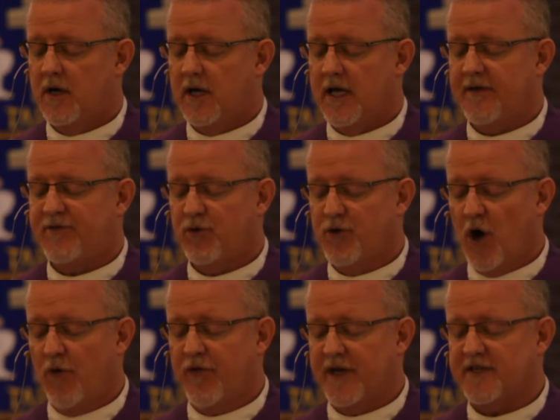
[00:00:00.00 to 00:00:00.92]
If you
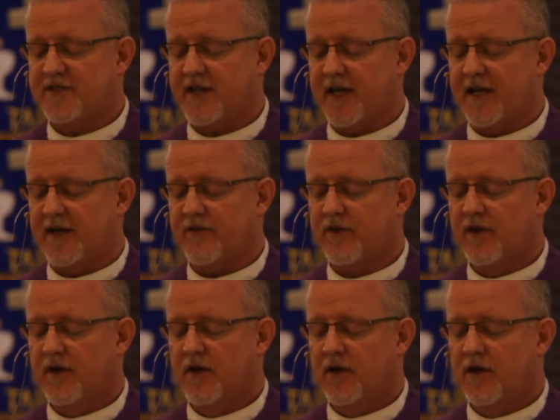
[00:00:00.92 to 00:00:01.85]
know these things,
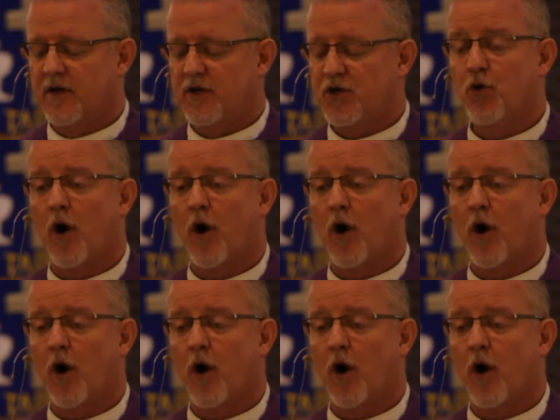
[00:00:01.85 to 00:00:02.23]
you